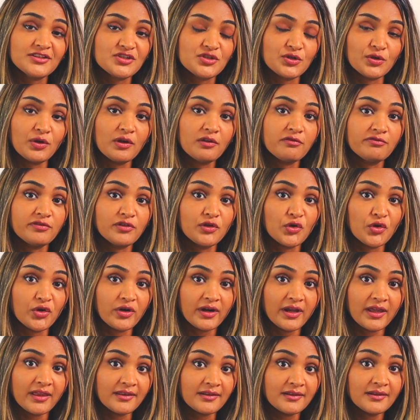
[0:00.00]
So if you're
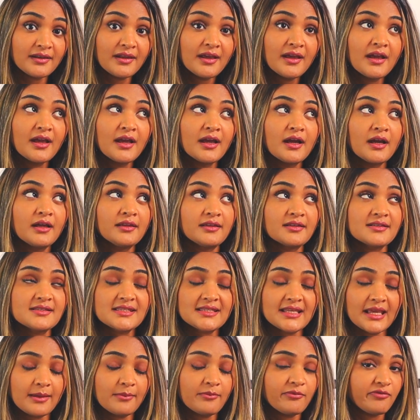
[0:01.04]
in the
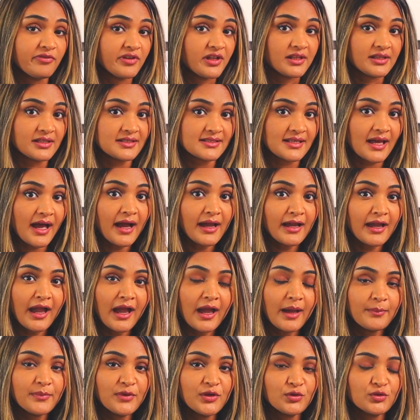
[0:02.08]
same field as I am,